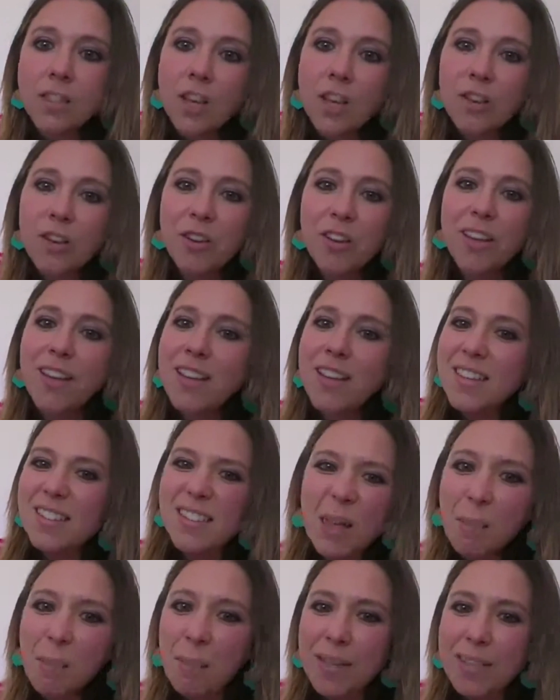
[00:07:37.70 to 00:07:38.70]
So
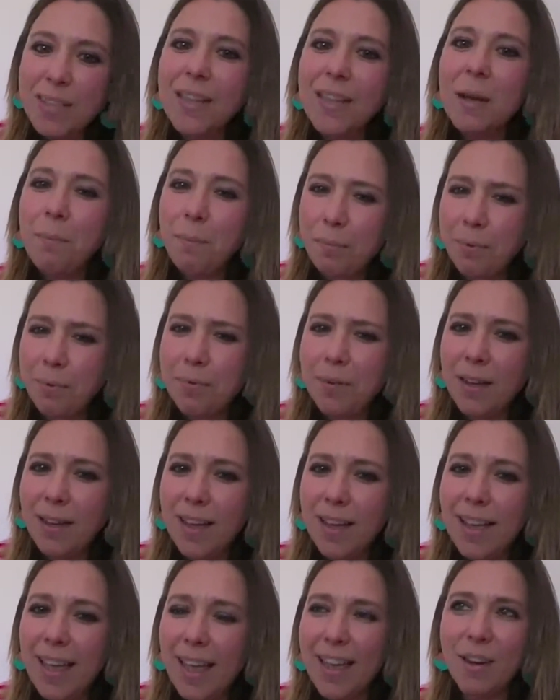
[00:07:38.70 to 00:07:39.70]
step by step,
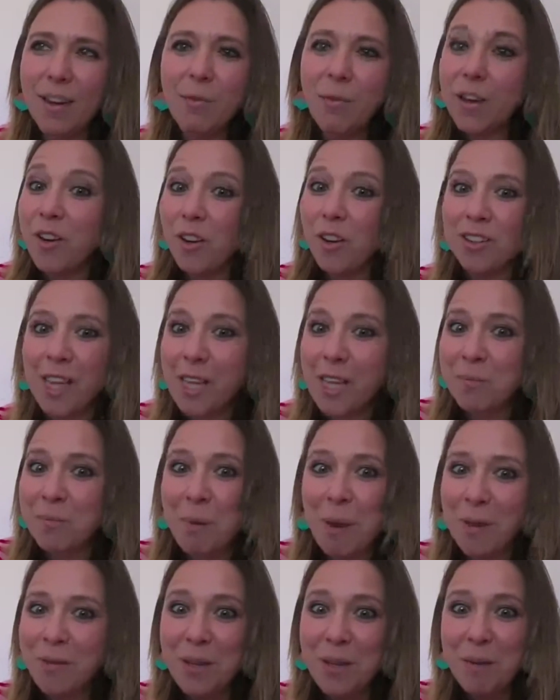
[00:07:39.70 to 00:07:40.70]
again, we're not
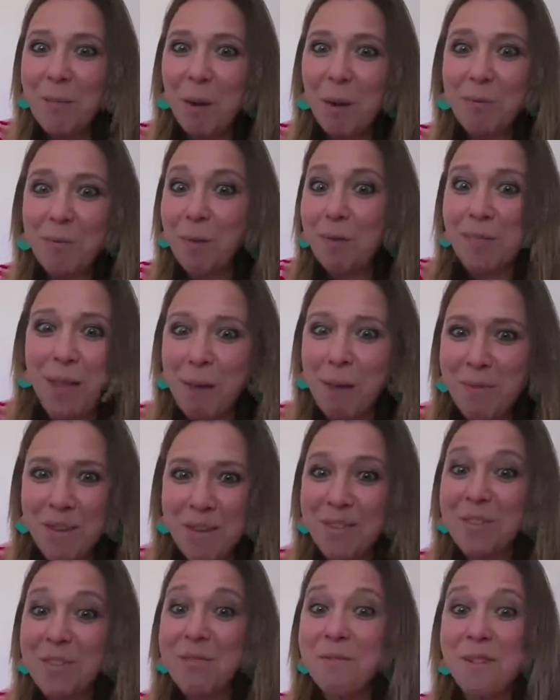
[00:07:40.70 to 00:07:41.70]
expert about
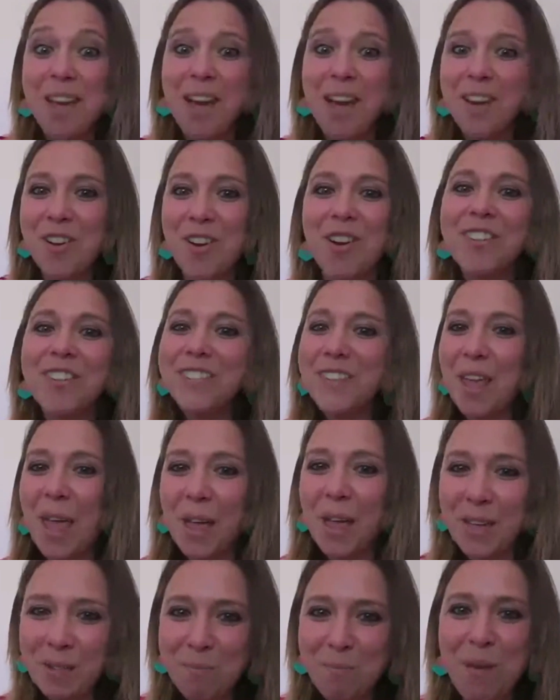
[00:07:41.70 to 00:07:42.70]
pandemics. We are not
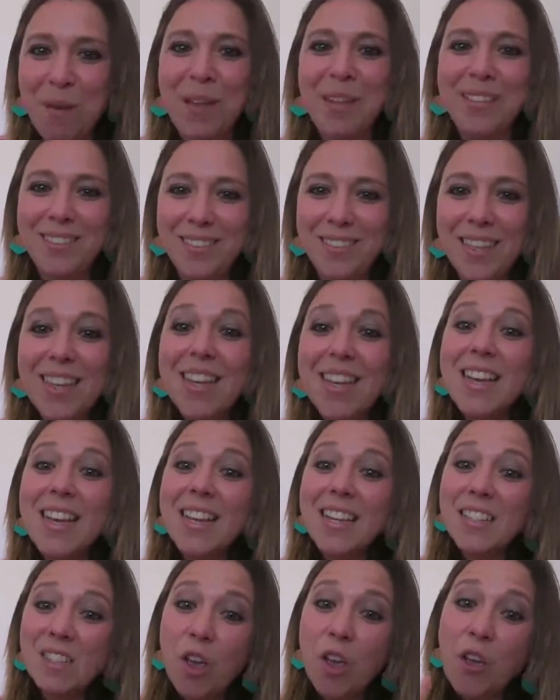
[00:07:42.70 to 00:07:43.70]
expert.
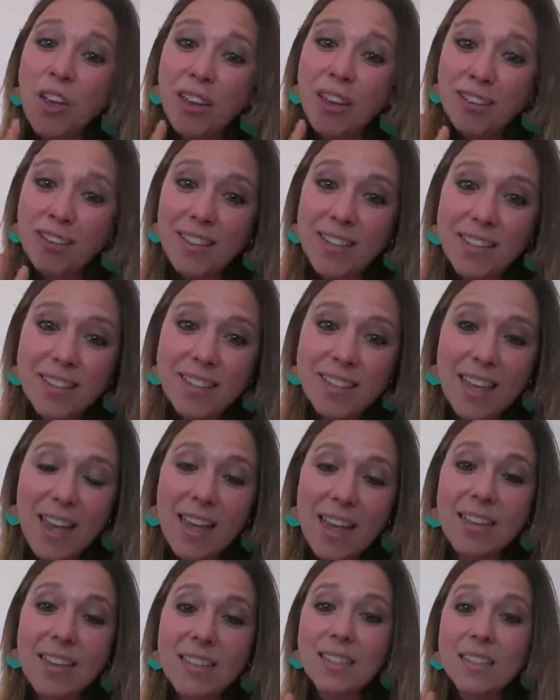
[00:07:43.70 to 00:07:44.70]
So in this
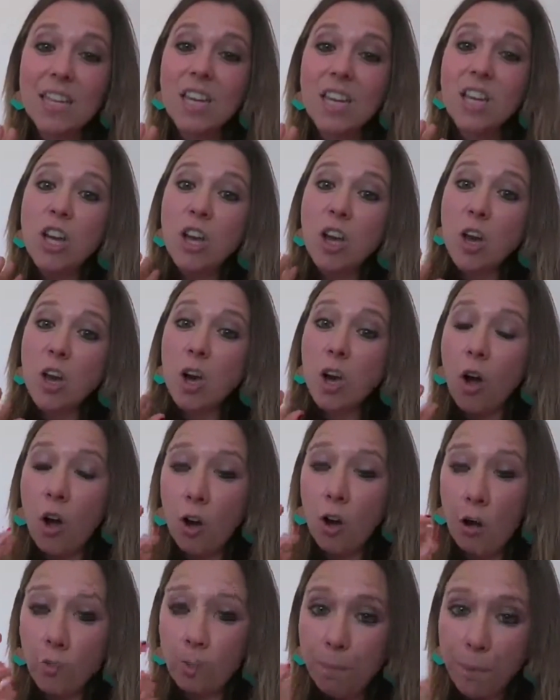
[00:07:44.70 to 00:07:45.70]
case,
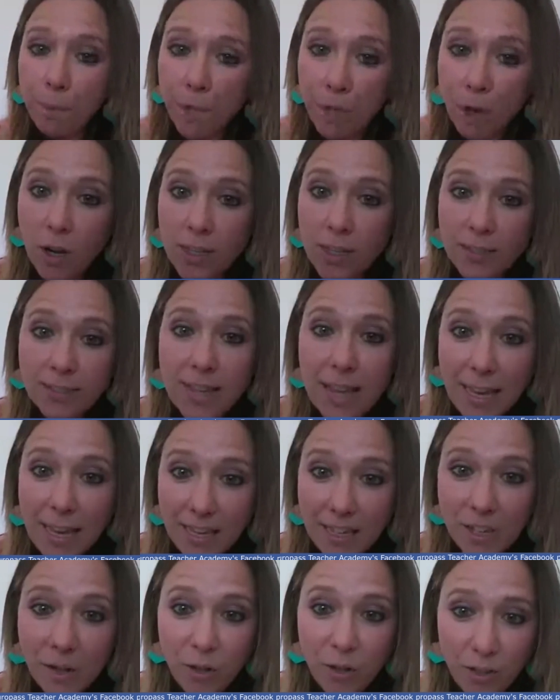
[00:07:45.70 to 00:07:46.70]
beyond
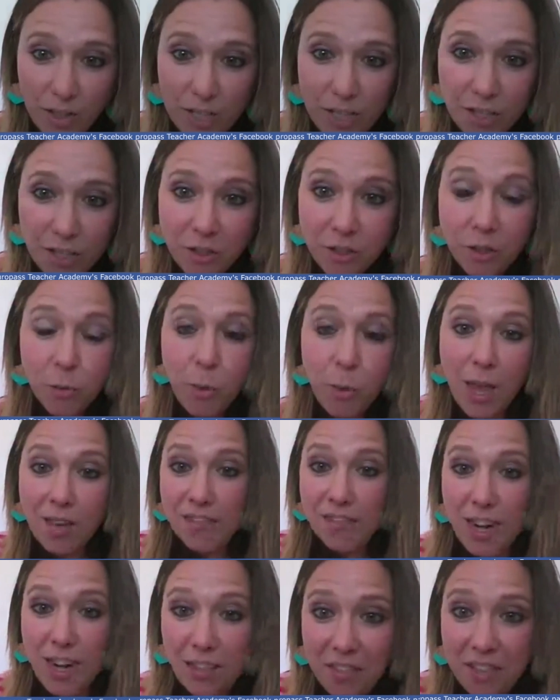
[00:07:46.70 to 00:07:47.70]
technical issues, we
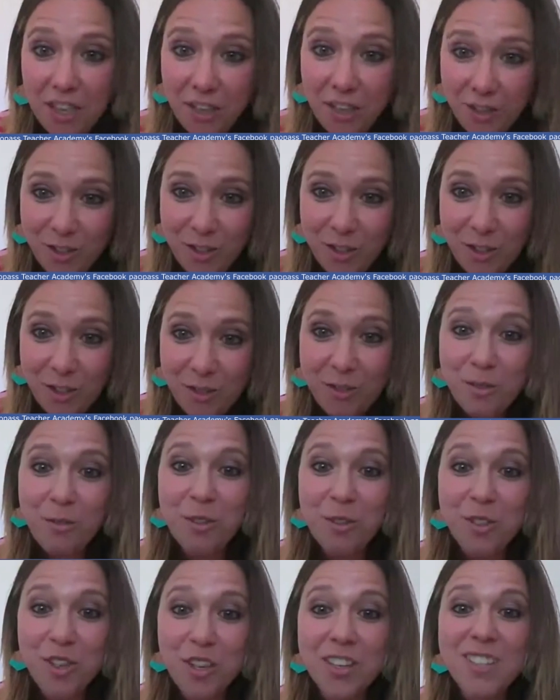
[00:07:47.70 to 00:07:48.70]
have another issues,
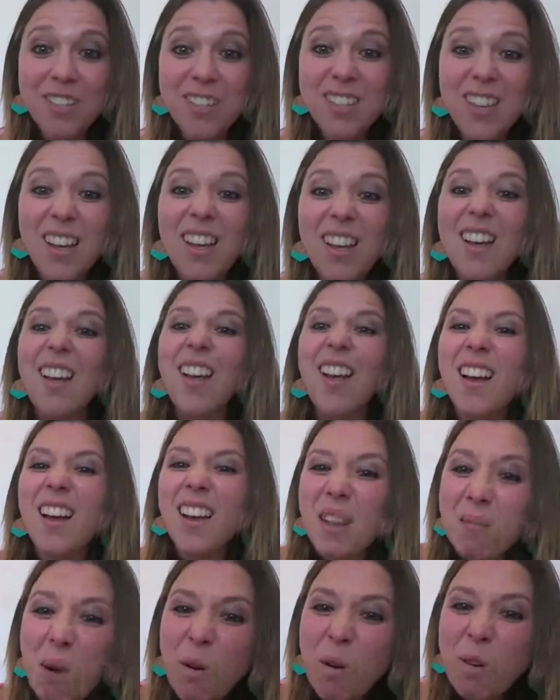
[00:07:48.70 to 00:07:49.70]
which is
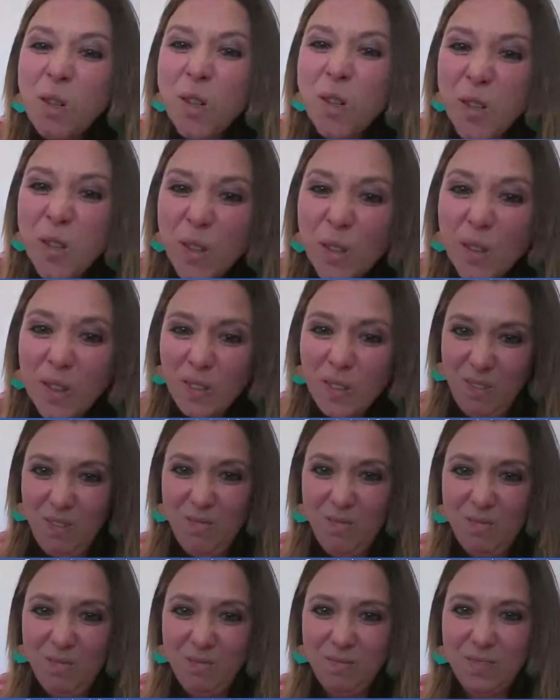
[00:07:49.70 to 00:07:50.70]
emotional
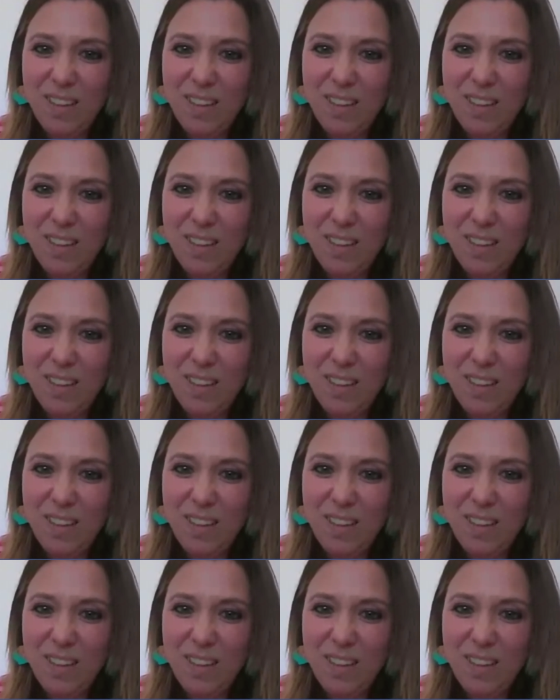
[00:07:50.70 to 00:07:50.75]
